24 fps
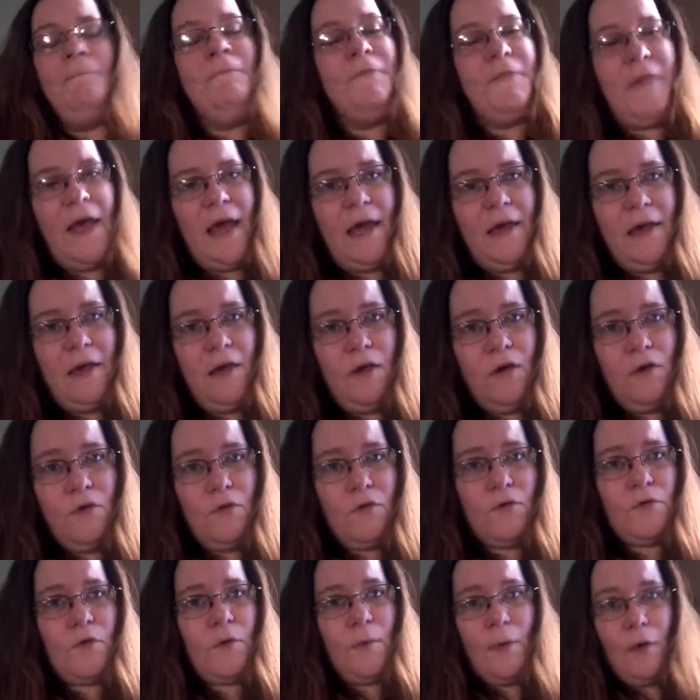thank you
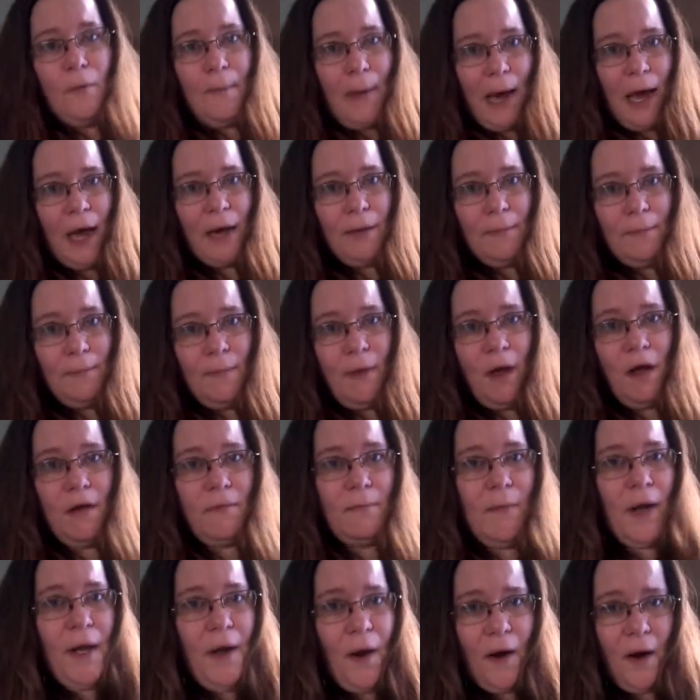for the bottom of
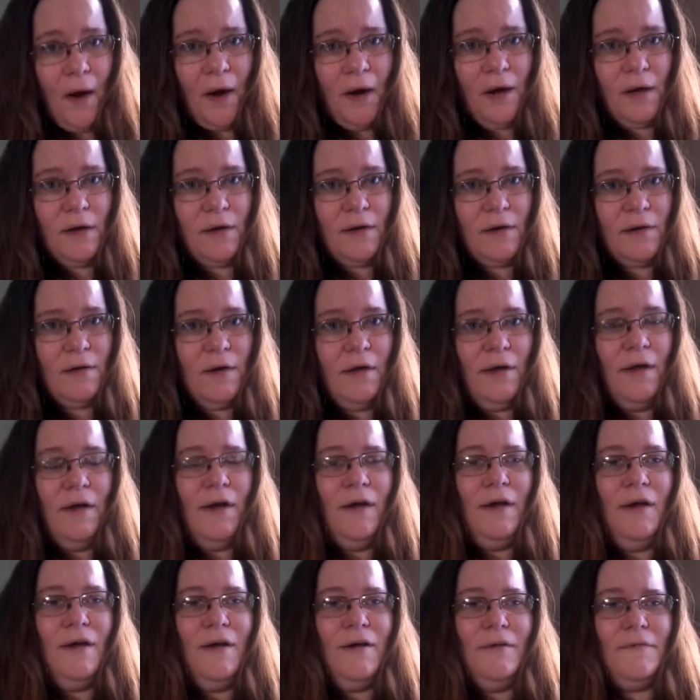my heart
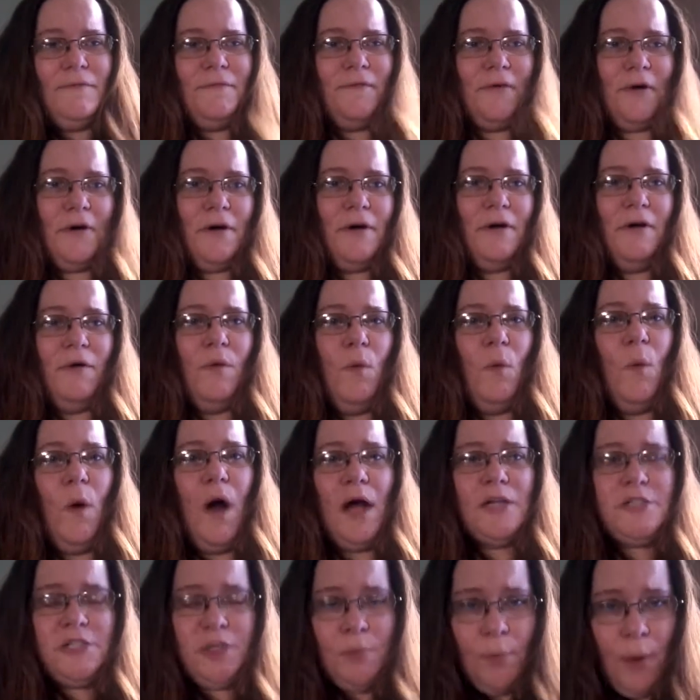for
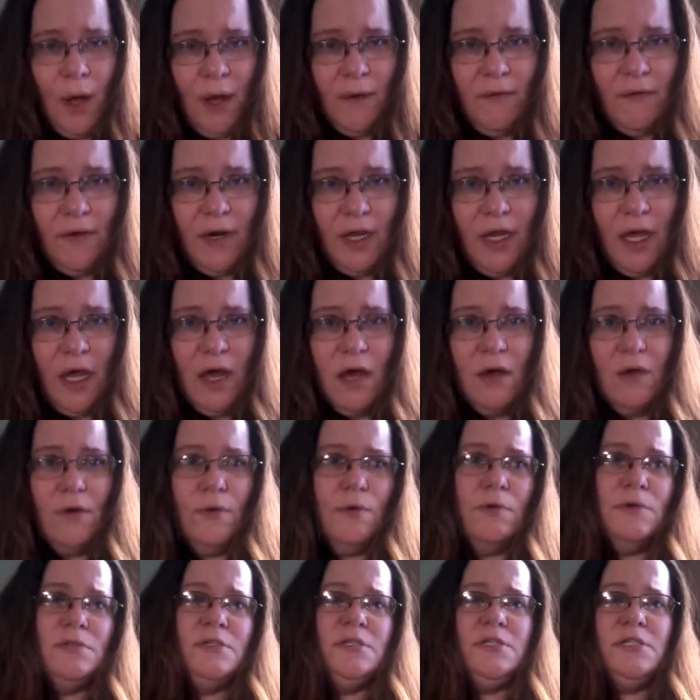watching my
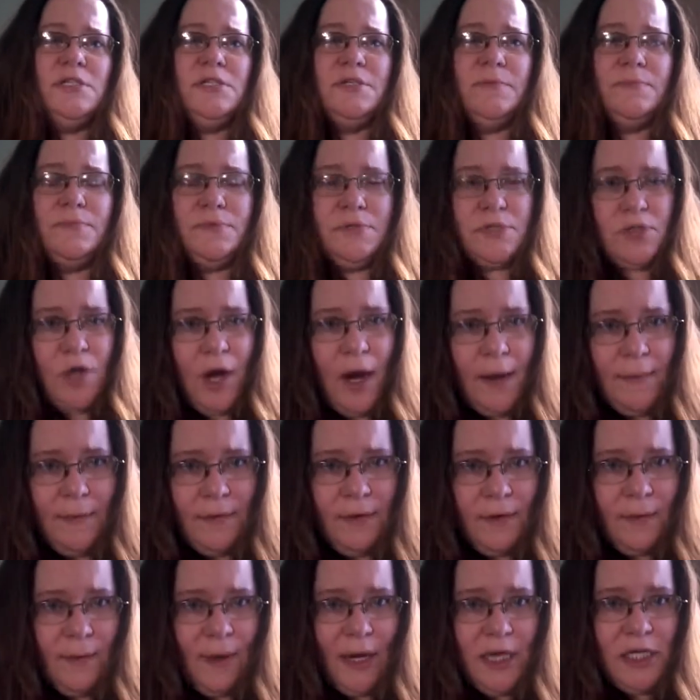videos, subscribing
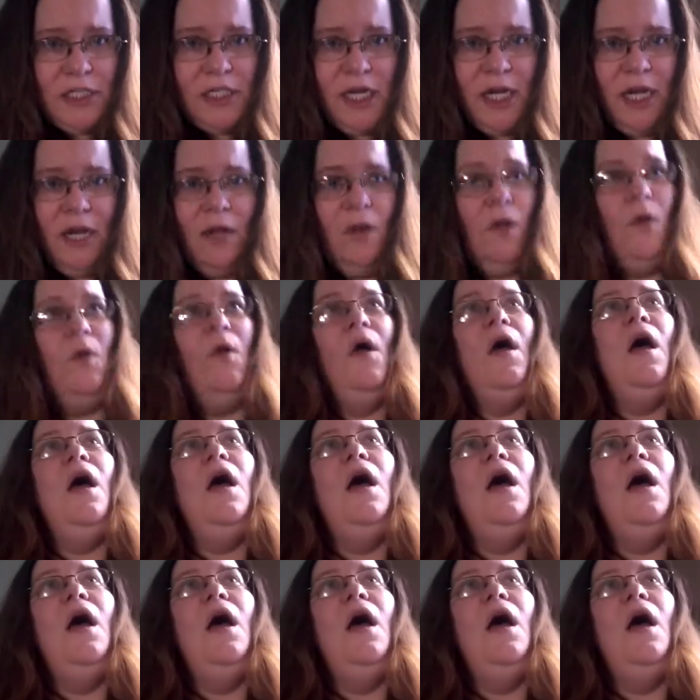to my channel,